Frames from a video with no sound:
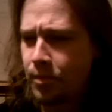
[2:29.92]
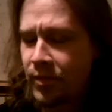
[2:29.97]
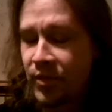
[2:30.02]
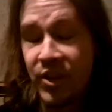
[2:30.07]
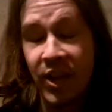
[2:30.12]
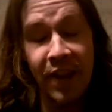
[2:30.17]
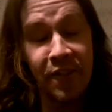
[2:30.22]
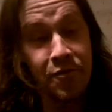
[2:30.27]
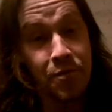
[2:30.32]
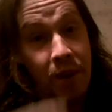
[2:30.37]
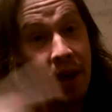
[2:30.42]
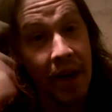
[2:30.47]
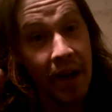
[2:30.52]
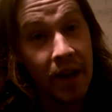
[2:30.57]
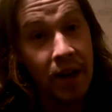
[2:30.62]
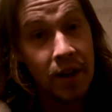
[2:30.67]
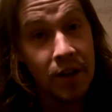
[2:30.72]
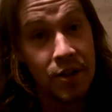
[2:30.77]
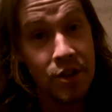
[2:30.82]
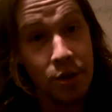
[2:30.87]
Dave
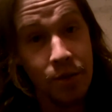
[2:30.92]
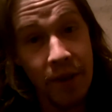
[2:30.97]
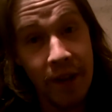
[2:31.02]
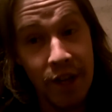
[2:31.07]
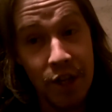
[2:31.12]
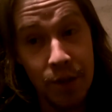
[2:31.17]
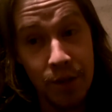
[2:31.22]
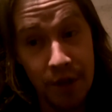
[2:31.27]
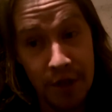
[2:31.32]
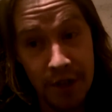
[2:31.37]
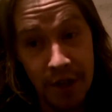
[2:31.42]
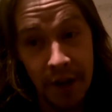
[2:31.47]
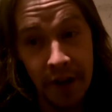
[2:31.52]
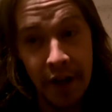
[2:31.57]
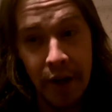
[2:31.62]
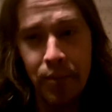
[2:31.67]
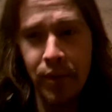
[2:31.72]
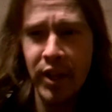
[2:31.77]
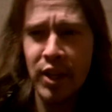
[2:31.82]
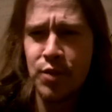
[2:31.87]
Pegg also makes a return.
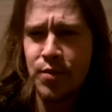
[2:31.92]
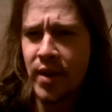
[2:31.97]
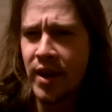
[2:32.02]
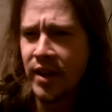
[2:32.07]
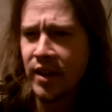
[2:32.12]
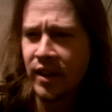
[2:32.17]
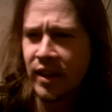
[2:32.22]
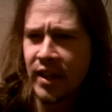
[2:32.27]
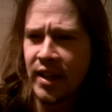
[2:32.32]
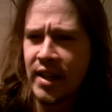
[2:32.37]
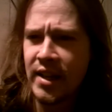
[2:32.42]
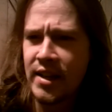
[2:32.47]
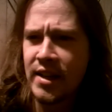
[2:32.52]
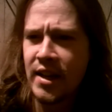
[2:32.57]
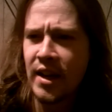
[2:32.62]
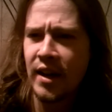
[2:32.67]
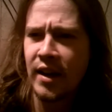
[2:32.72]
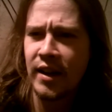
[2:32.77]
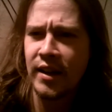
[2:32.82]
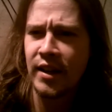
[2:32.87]
He plays
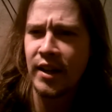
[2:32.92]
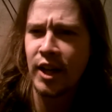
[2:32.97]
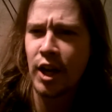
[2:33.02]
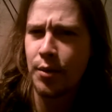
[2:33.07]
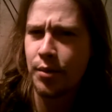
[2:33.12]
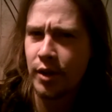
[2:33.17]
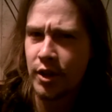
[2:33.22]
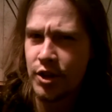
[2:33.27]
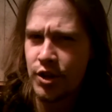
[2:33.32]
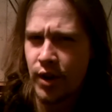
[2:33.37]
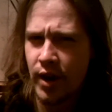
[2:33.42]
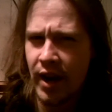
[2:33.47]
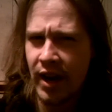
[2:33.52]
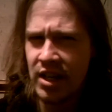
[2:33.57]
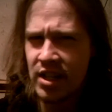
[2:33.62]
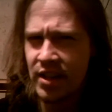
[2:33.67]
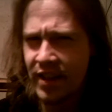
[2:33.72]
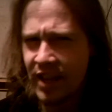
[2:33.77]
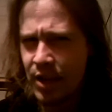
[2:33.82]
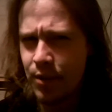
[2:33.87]
mandolin on a couple of
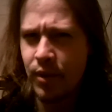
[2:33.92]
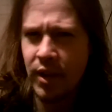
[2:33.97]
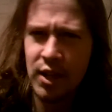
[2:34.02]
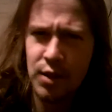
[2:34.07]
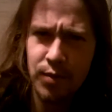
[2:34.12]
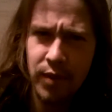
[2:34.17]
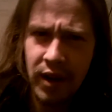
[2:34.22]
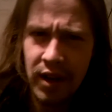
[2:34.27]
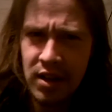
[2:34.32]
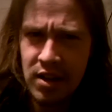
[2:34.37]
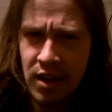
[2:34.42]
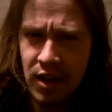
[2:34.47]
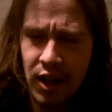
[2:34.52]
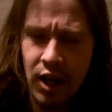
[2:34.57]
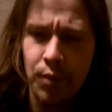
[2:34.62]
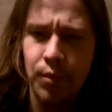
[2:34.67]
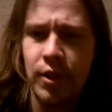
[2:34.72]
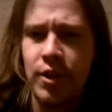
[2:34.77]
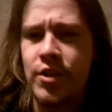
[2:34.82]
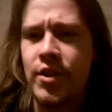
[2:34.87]
tracks. I think he plays bass on a
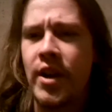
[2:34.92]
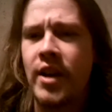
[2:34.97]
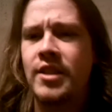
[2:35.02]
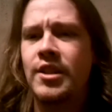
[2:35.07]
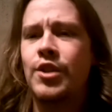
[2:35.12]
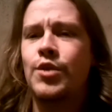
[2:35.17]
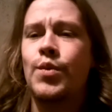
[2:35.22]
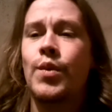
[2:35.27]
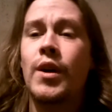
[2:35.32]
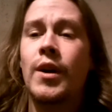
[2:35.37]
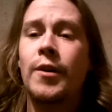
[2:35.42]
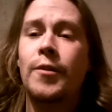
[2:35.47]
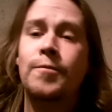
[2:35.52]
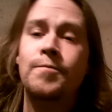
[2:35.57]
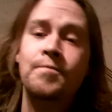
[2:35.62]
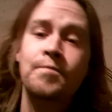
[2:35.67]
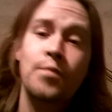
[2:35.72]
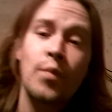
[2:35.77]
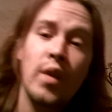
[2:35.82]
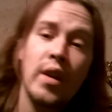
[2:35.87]
couple of tracks as well.
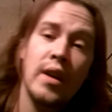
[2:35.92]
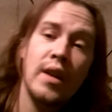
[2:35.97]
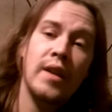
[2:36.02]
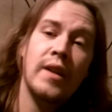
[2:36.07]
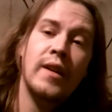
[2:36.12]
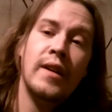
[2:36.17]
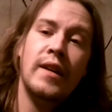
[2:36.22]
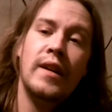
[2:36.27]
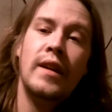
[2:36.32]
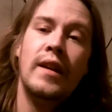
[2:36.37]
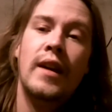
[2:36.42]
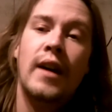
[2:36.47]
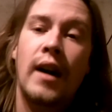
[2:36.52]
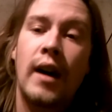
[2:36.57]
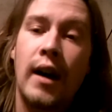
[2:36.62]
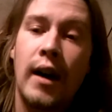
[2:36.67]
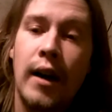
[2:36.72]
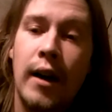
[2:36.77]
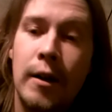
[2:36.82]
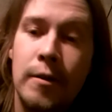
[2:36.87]

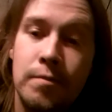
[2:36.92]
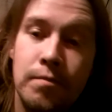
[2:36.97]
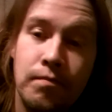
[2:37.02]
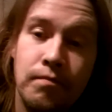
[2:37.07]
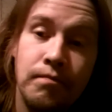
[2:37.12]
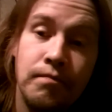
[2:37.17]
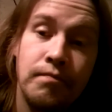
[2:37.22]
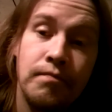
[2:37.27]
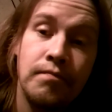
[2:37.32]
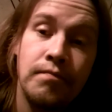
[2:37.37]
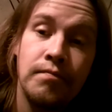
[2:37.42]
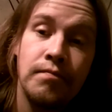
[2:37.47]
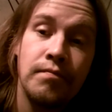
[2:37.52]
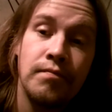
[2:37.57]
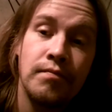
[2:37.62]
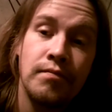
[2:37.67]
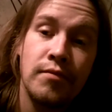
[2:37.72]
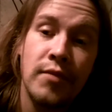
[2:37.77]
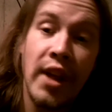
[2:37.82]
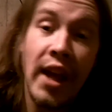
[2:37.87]

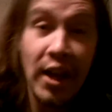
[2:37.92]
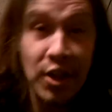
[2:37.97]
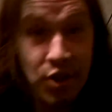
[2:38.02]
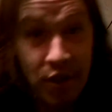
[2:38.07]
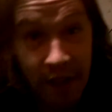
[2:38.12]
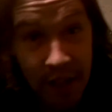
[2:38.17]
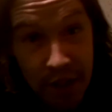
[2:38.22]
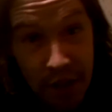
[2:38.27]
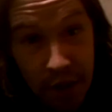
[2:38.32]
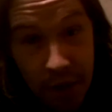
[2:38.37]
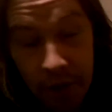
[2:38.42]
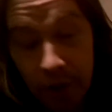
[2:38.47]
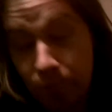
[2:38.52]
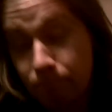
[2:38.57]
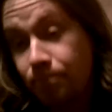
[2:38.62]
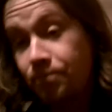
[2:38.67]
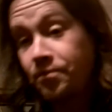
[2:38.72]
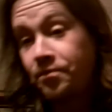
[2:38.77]
Yeah, so that's cool.